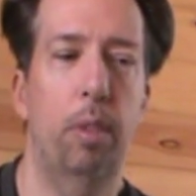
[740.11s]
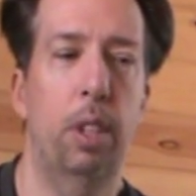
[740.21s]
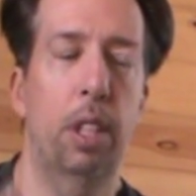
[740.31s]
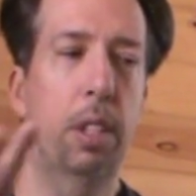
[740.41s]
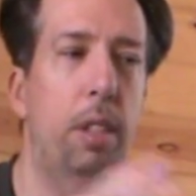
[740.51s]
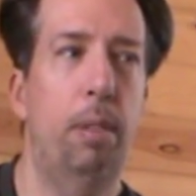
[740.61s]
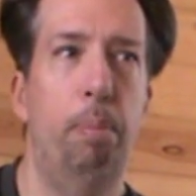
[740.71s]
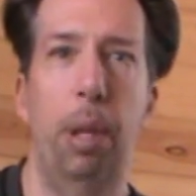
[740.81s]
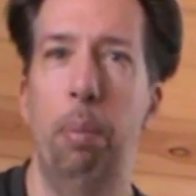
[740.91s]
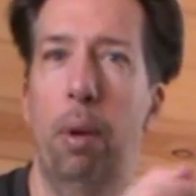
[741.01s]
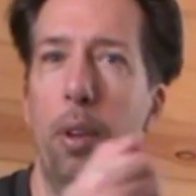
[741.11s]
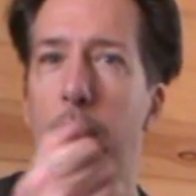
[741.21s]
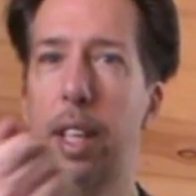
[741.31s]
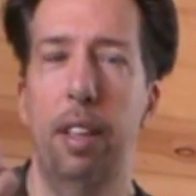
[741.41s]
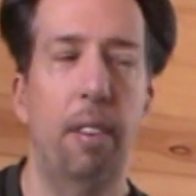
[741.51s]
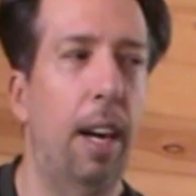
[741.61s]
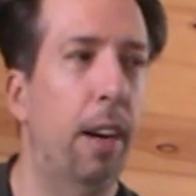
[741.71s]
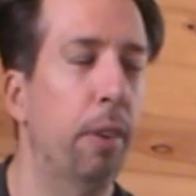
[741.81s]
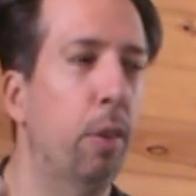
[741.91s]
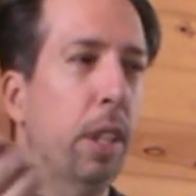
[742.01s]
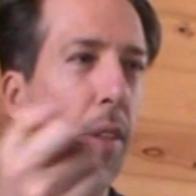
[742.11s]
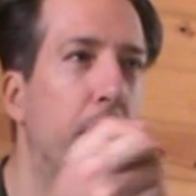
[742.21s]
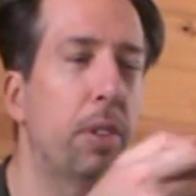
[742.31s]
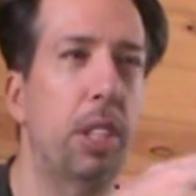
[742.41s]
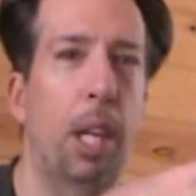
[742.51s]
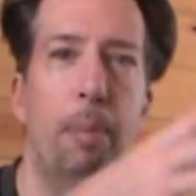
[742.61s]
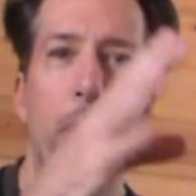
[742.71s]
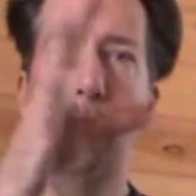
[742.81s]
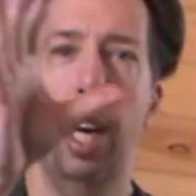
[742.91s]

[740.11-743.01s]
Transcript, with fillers: just people looking around, looking for someone,